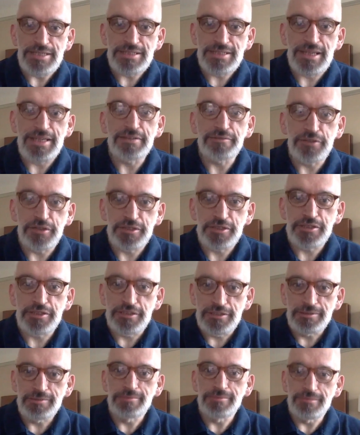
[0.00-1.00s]
please think of
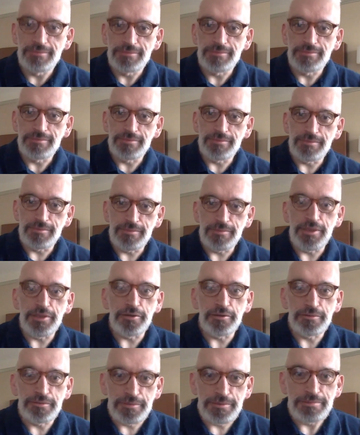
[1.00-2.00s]
us. You know,